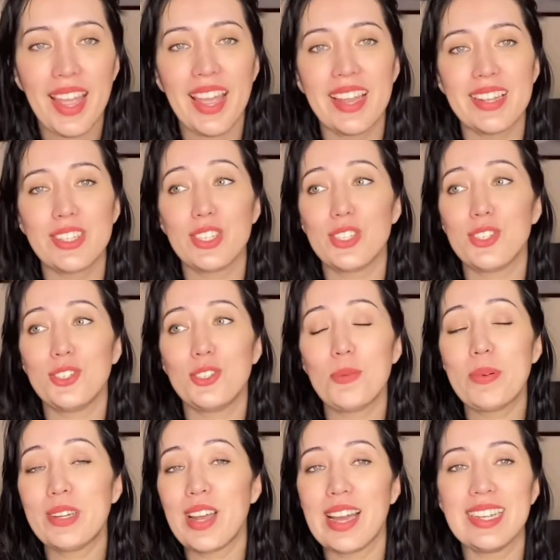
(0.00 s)
It is super
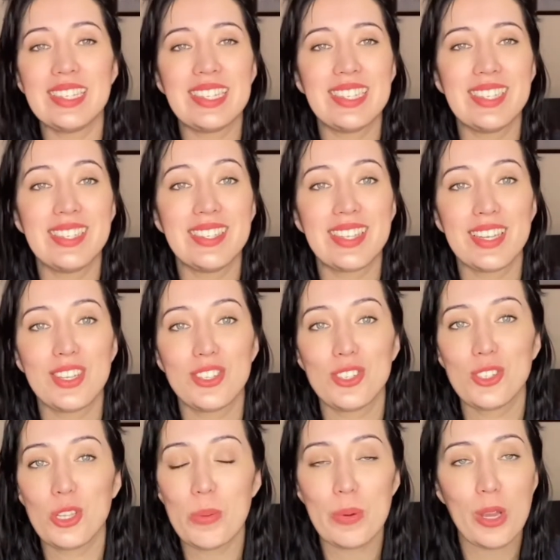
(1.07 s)
90s, it is
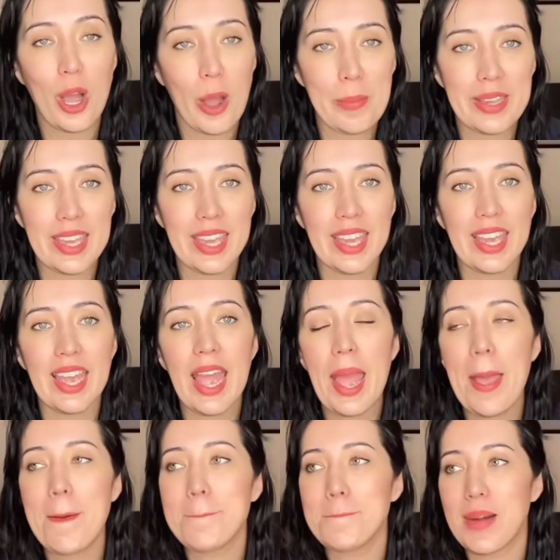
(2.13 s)
super comic-y,
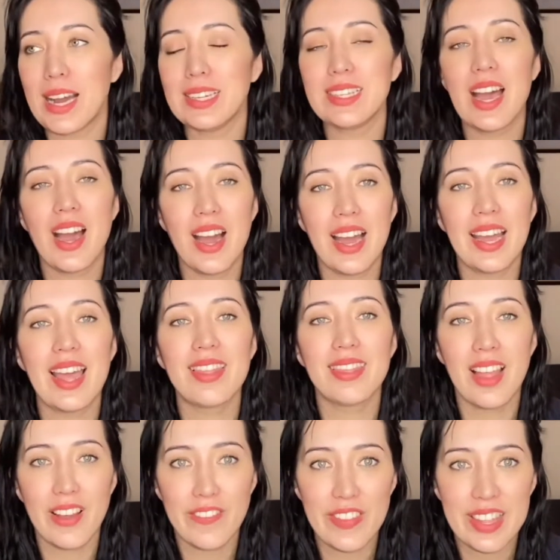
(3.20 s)
but I
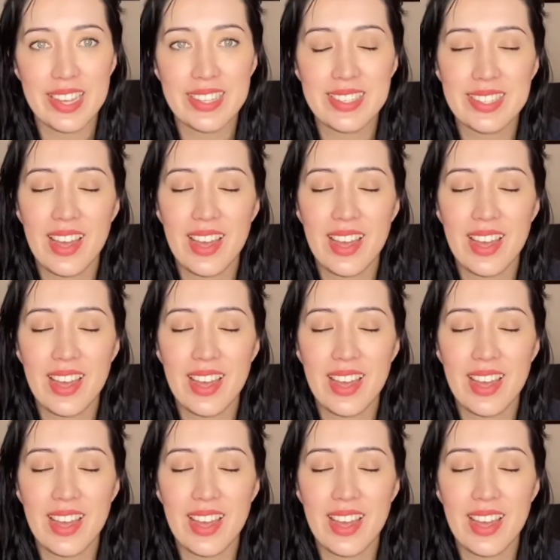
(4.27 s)
love this.